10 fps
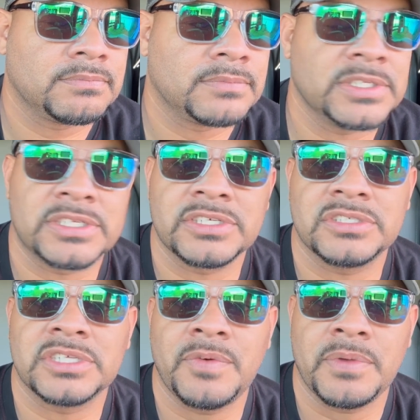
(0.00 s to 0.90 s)

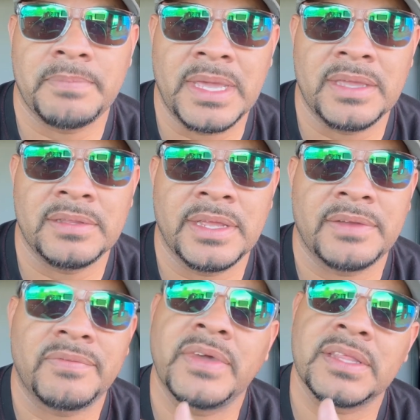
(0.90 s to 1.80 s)
decisions that we made that
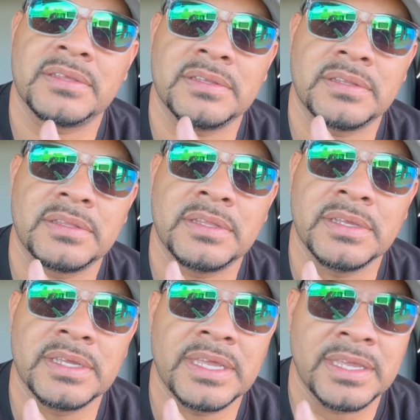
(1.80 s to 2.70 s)
affected
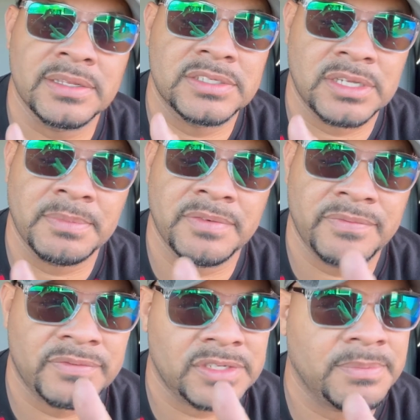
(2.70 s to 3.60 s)
some
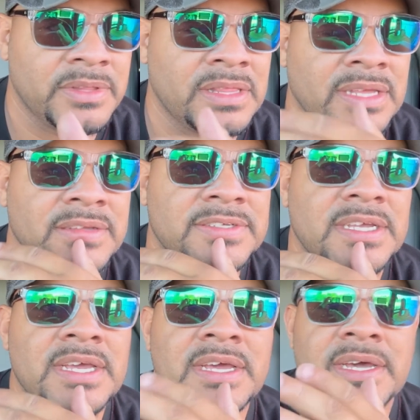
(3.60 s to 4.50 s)
of the things,
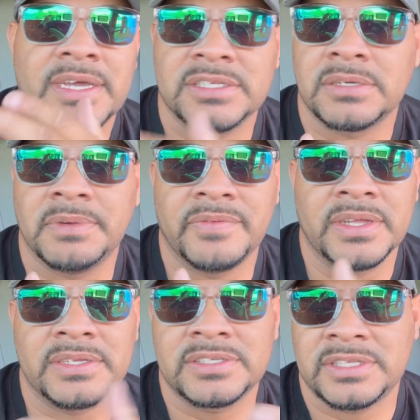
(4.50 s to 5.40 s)
and some of
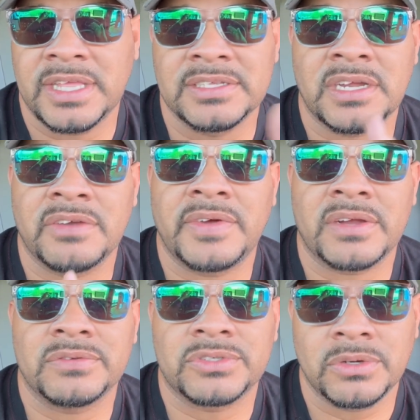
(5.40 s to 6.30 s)
it is things out of our
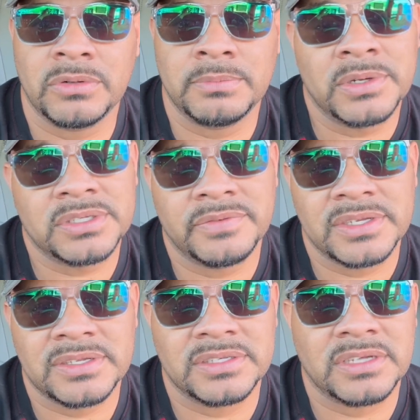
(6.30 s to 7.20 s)
control. Most of it
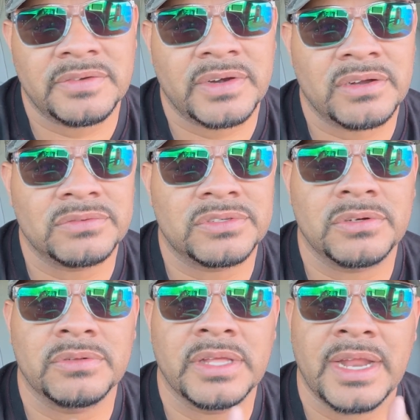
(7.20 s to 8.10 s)
is things out of our
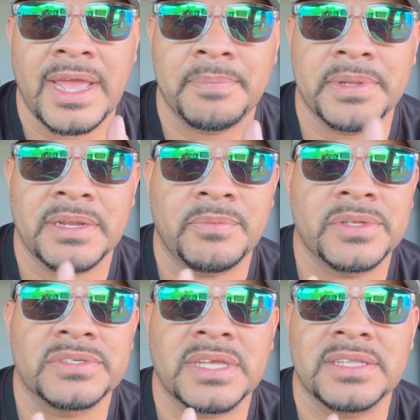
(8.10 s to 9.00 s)
control that happen, and we
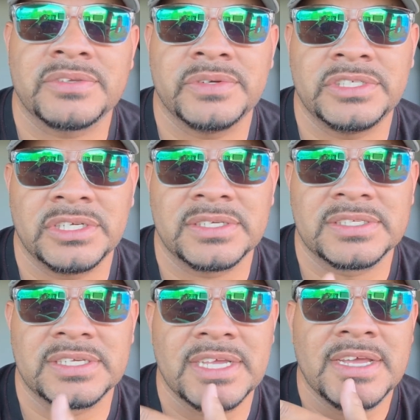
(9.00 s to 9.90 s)
just had to adjust.